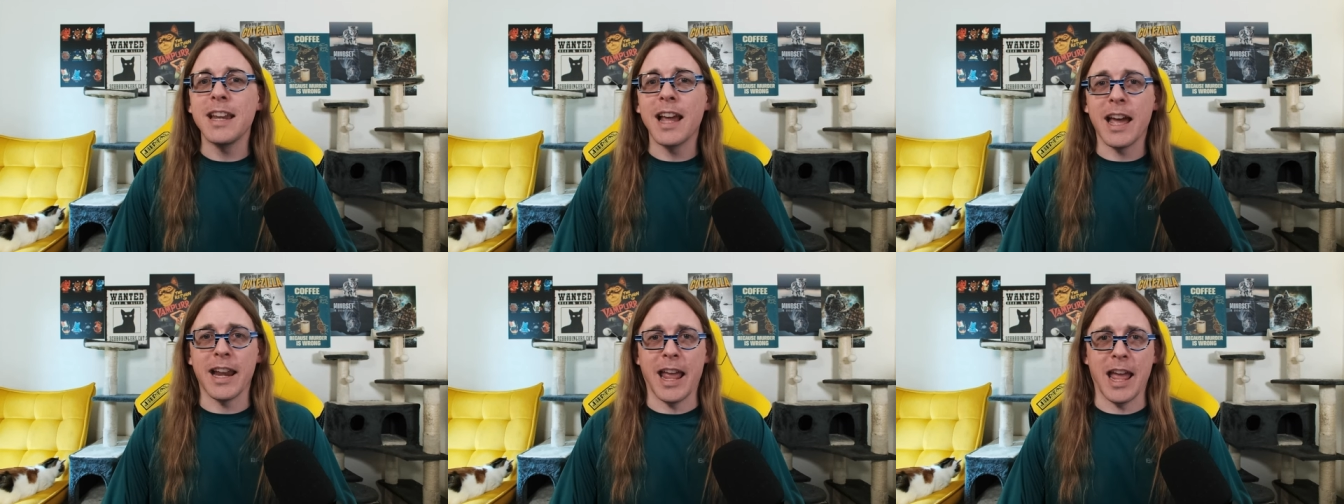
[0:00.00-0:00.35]

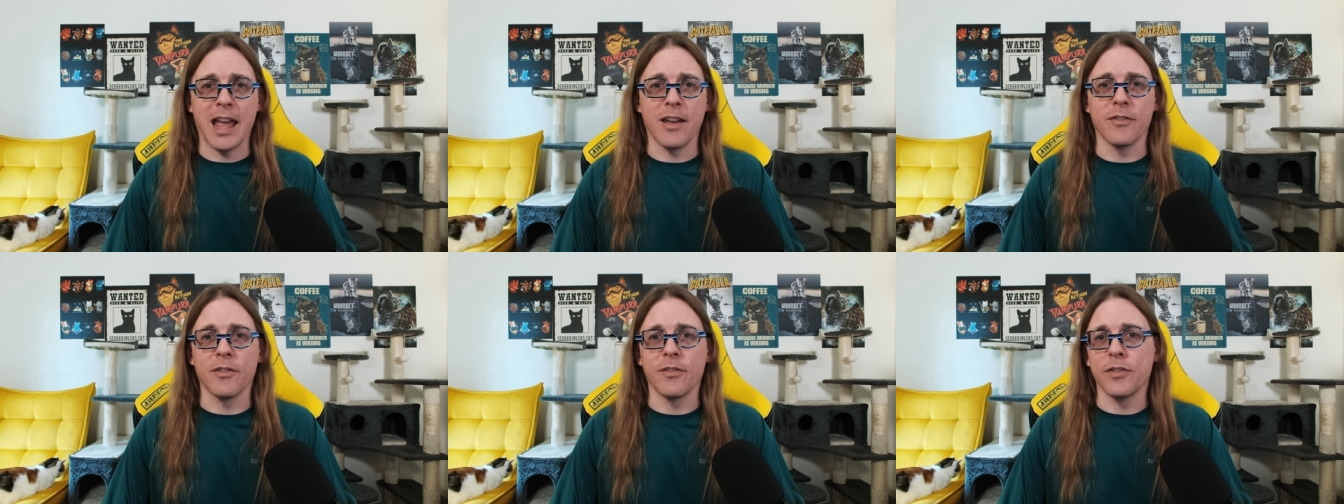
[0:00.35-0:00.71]
not
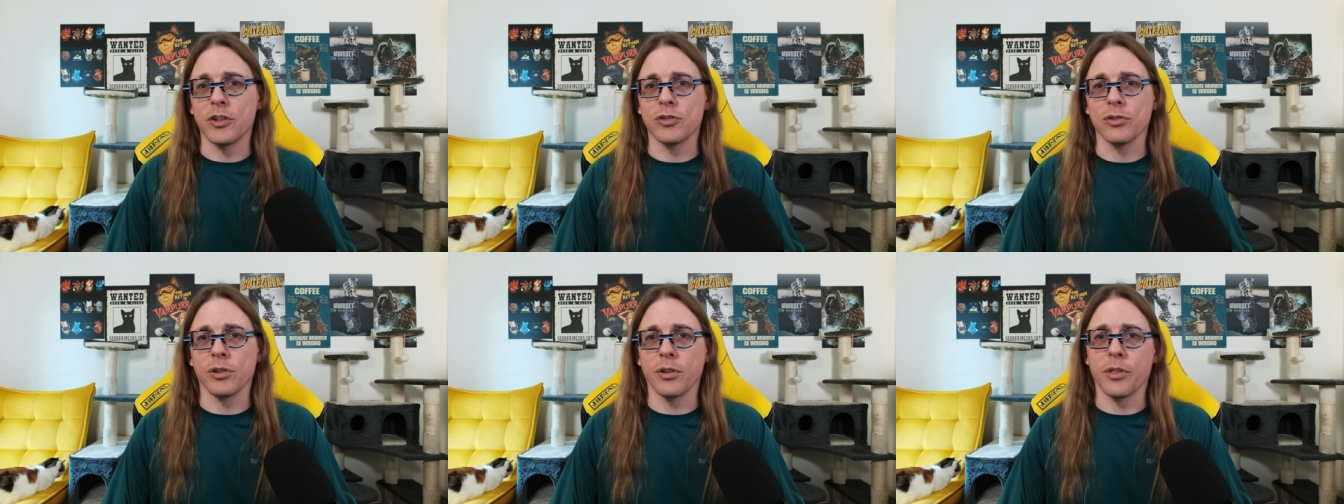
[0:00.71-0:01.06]
have
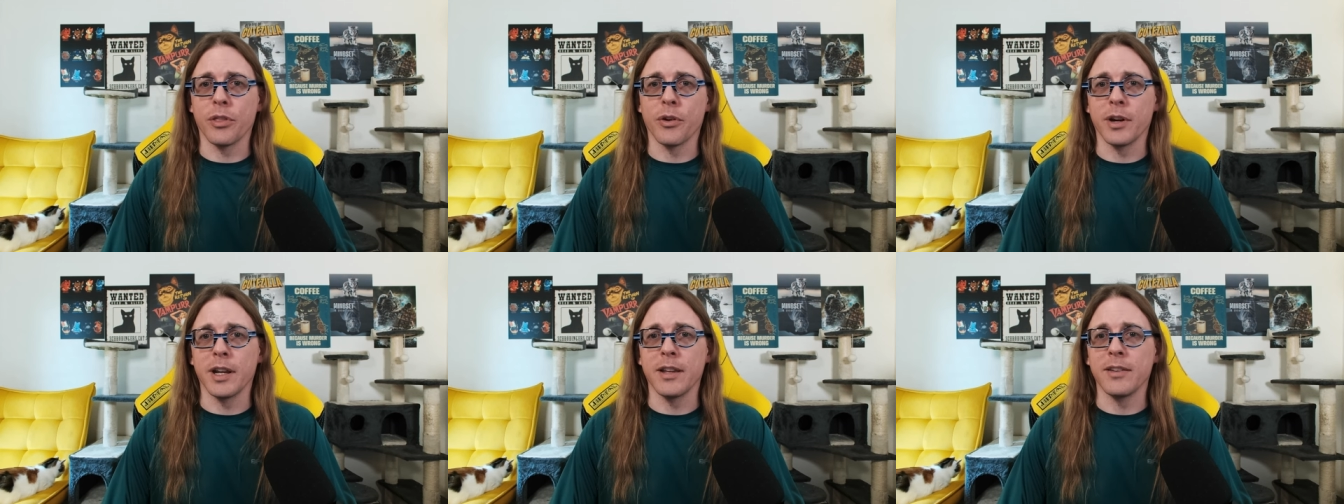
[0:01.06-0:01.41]
official
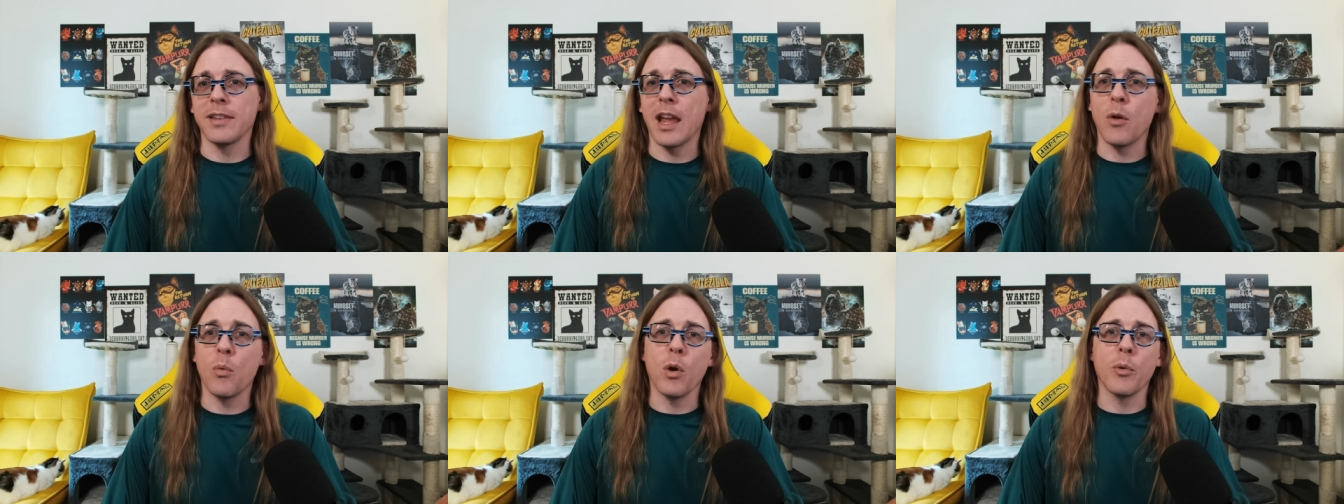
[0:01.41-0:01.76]
authority to
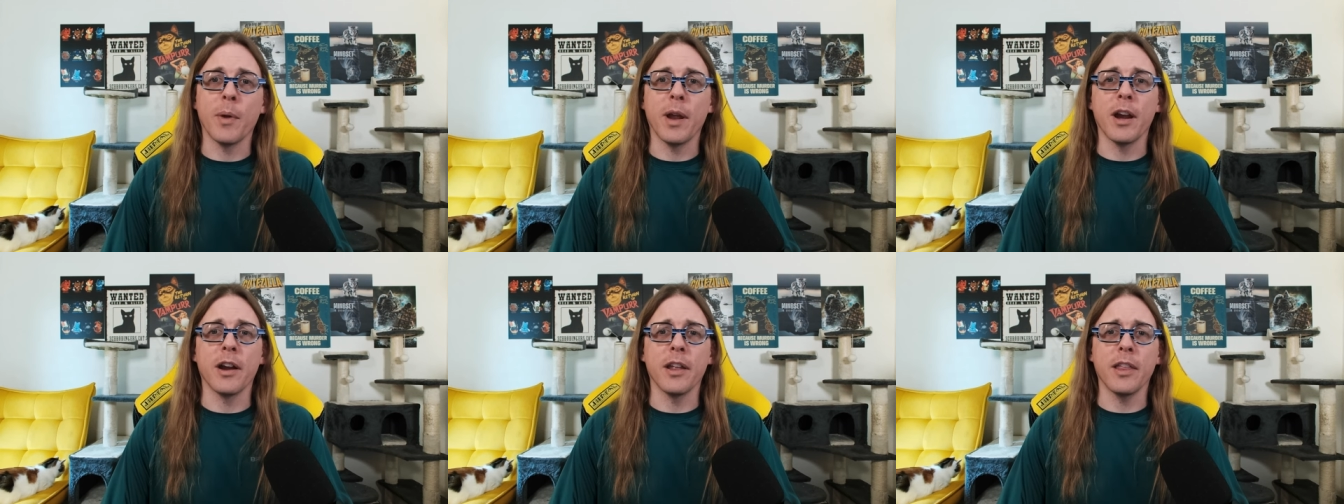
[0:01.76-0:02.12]
say one
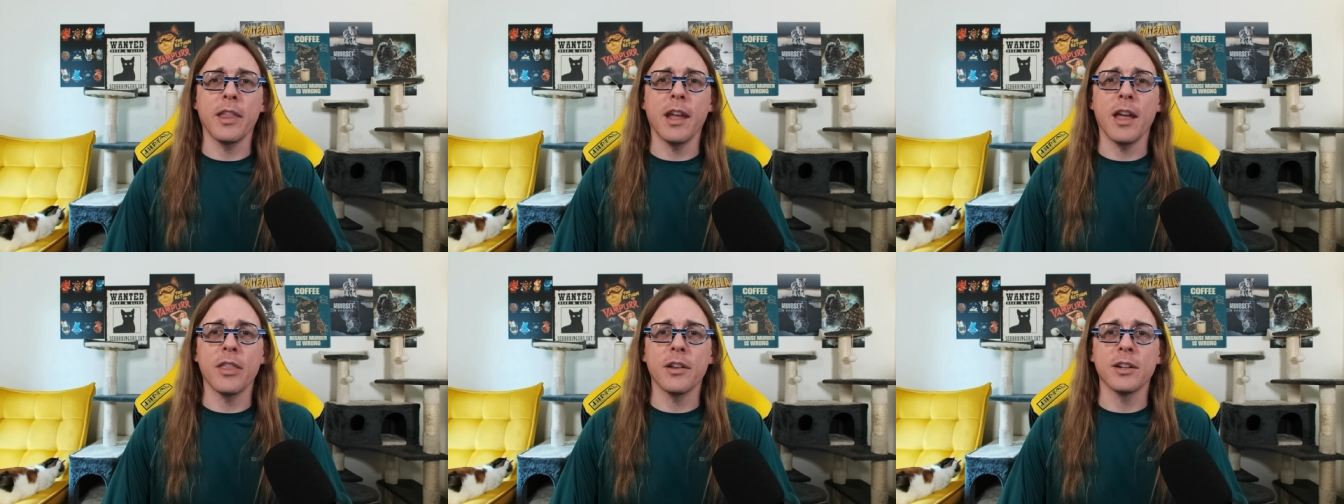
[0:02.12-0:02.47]
way or
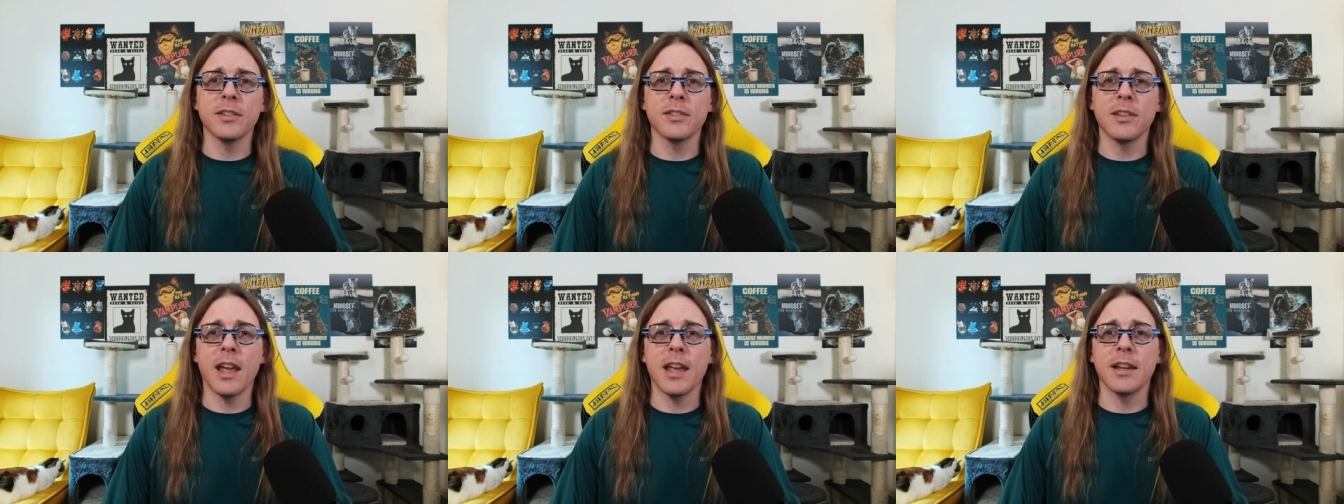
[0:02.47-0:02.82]
the other,
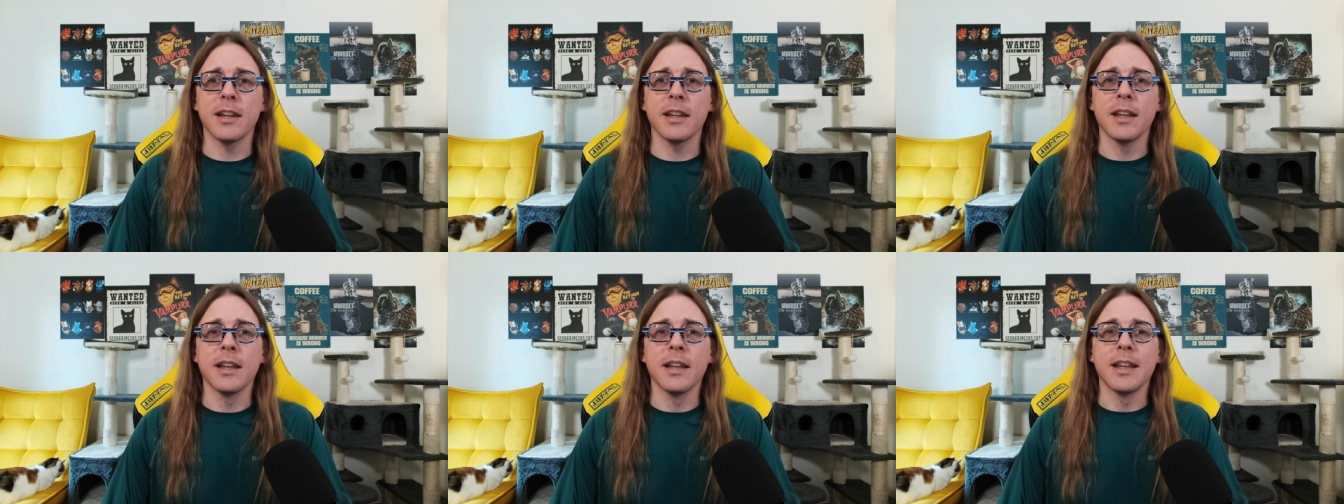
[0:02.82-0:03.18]

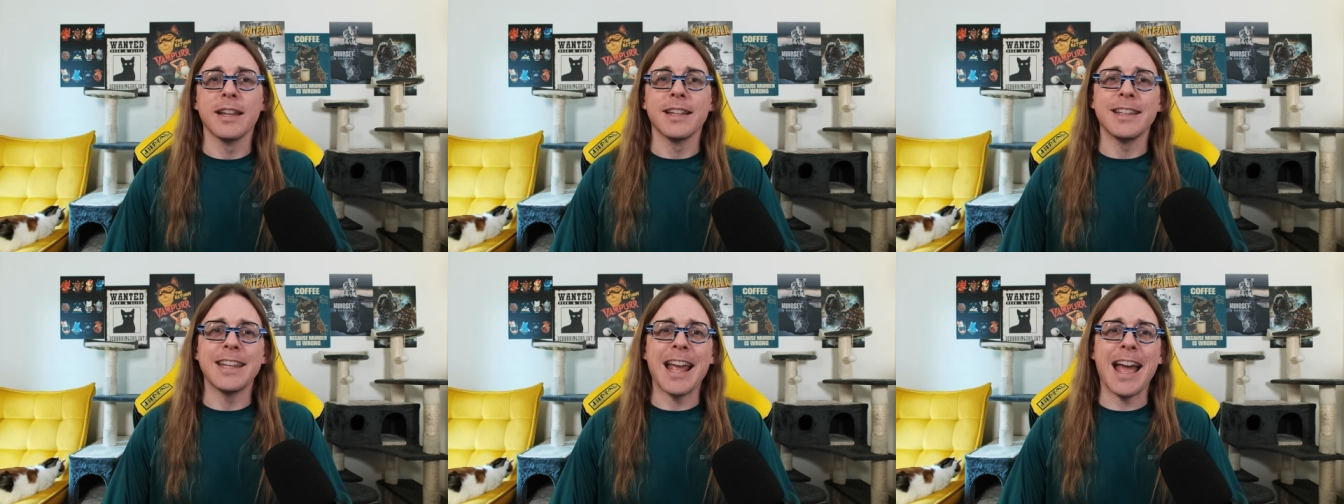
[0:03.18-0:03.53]
said,
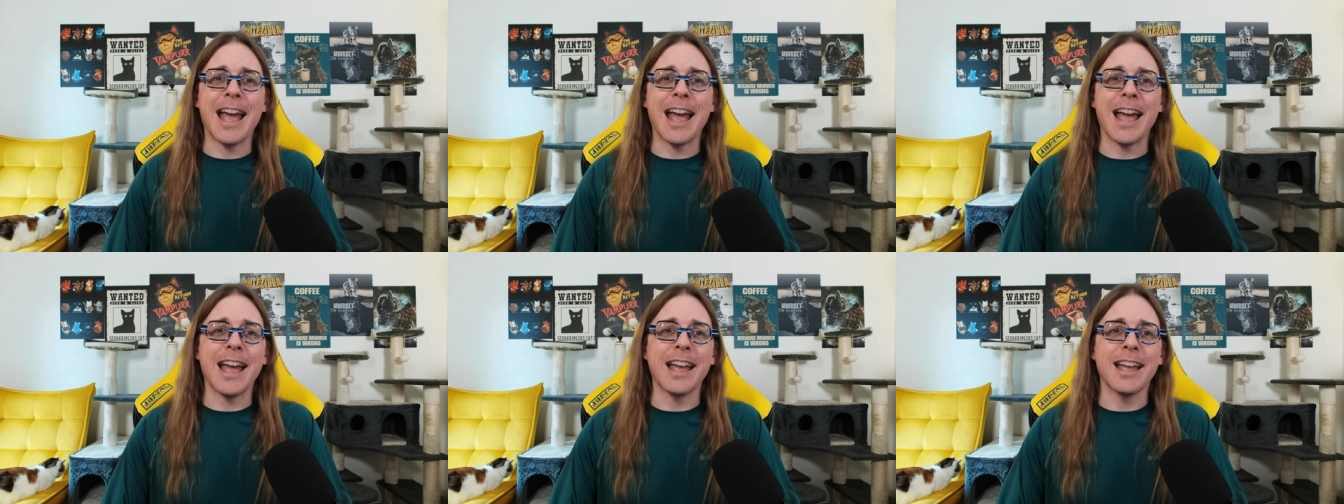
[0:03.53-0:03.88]

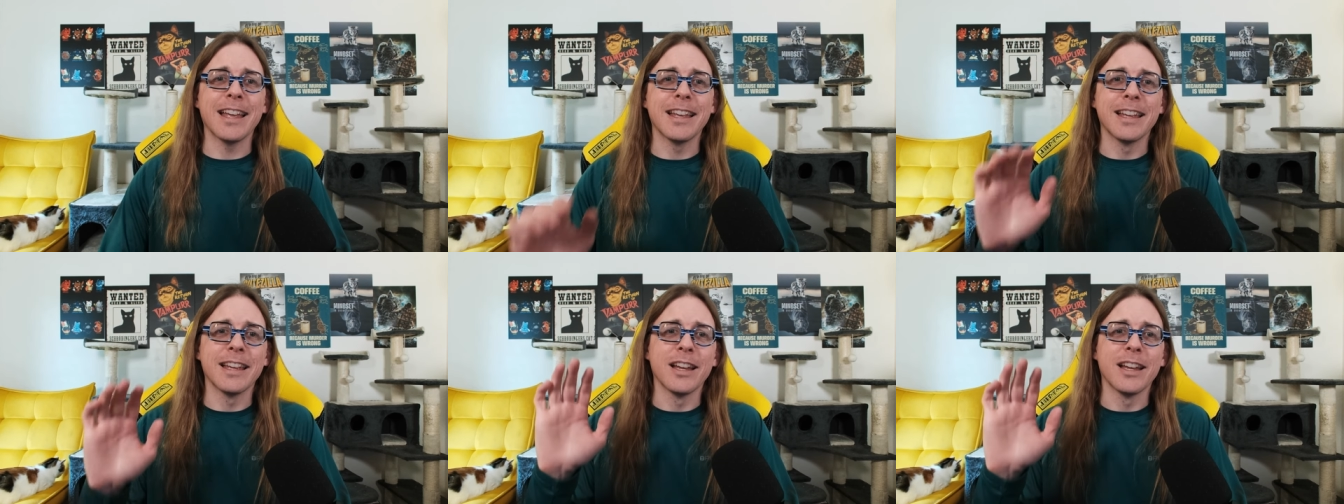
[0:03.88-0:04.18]
Nah,